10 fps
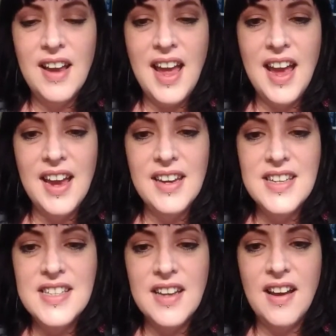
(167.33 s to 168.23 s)

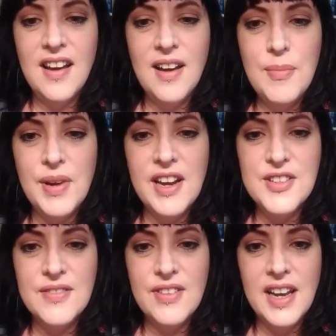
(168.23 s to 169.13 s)
and
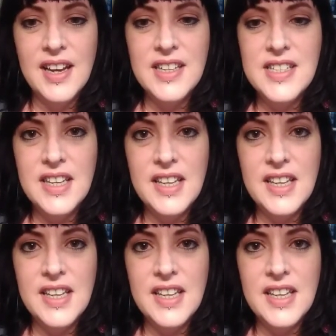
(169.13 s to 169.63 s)
because of that